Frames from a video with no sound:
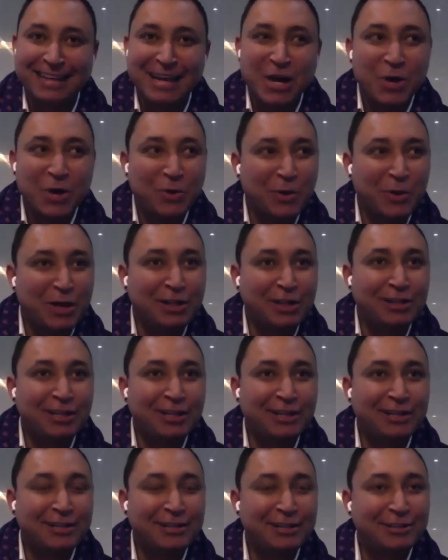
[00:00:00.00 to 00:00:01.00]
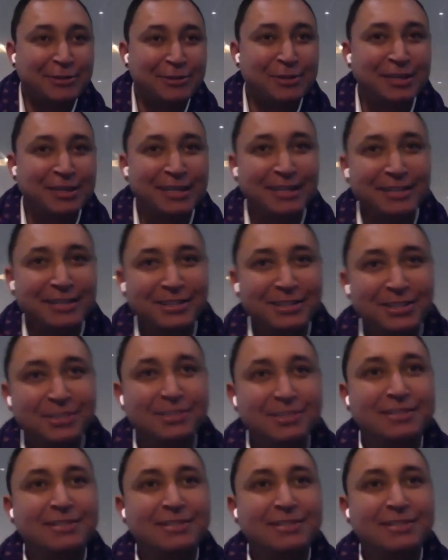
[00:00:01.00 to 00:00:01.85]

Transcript: Well, look, just,